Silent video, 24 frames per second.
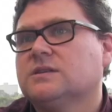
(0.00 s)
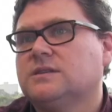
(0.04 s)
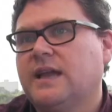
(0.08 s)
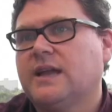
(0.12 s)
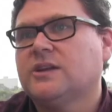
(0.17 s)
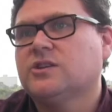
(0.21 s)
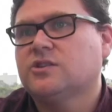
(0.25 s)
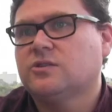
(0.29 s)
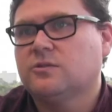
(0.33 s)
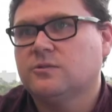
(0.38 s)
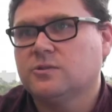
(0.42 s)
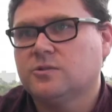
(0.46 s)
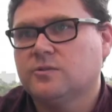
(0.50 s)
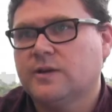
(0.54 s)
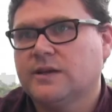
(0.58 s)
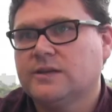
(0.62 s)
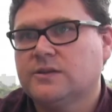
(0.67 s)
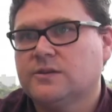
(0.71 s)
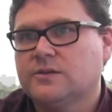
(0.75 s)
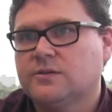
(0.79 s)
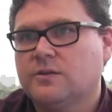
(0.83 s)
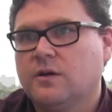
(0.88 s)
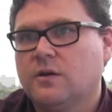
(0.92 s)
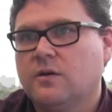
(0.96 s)
as National
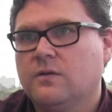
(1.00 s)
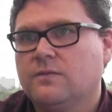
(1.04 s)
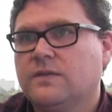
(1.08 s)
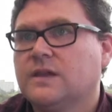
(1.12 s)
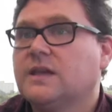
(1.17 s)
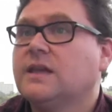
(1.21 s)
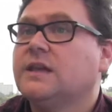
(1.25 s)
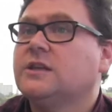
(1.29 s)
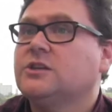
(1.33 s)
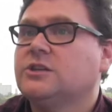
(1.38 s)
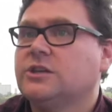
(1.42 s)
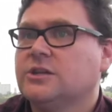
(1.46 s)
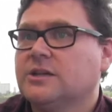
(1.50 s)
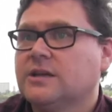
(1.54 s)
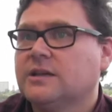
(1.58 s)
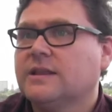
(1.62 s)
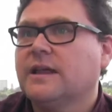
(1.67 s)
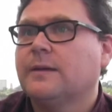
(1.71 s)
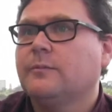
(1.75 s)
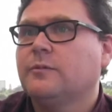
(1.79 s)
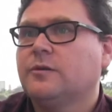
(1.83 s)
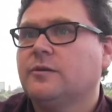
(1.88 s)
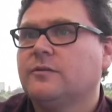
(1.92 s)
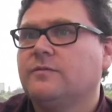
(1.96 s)
Director of the KidGen
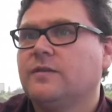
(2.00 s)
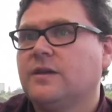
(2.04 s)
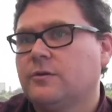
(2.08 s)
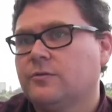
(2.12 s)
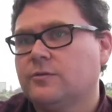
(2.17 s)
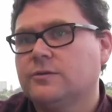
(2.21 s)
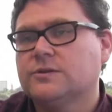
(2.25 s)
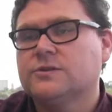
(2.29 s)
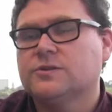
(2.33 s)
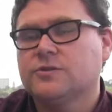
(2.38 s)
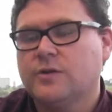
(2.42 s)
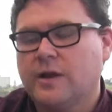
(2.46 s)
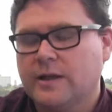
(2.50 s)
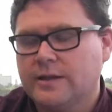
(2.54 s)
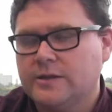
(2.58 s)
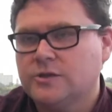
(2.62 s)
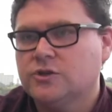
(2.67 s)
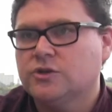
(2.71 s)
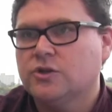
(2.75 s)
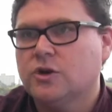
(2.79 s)
Collaborative here at Australian